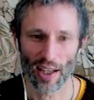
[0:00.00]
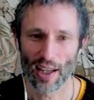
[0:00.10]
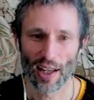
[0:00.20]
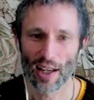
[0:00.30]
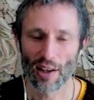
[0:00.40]
like
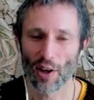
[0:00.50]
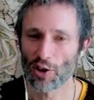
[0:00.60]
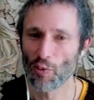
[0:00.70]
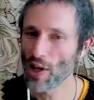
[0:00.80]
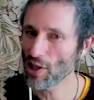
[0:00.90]
like
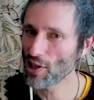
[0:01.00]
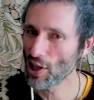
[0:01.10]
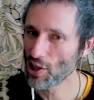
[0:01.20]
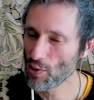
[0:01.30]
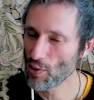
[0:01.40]
the reason to
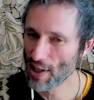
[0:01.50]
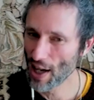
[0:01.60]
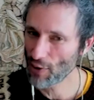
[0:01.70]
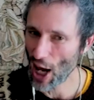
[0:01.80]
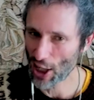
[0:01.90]
do
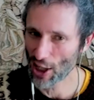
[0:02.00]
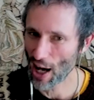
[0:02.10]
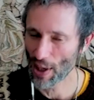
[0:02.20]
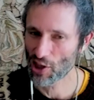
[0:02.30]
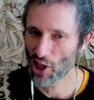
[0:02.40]
gift
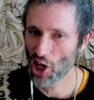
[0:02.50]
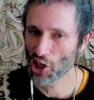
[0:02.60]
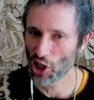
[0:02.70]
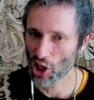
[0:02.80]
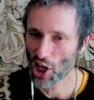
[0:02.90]
economics
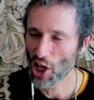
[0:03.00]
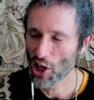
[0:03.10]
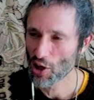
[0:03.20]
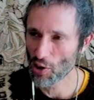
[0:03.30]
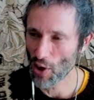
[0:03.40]
isn't
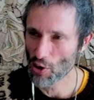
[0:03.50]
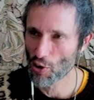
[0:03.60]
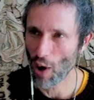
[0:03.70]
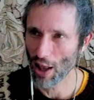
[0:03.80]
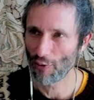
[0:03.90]
so that you
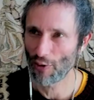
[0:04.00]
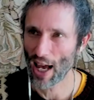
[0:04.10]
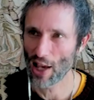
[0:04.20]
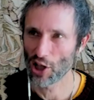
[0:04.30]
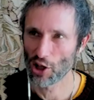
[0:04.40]

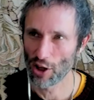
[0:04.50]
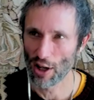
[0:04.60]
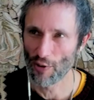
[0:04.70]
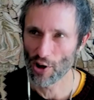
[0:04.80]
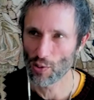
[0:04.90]
qualify as a good
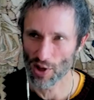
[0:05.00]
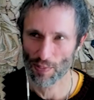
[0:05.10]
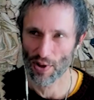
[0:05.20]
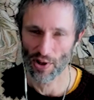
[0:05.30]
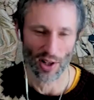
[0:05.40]
and virtuous
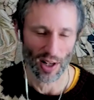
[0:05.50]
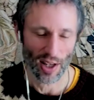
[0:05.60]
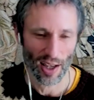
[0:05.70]
person.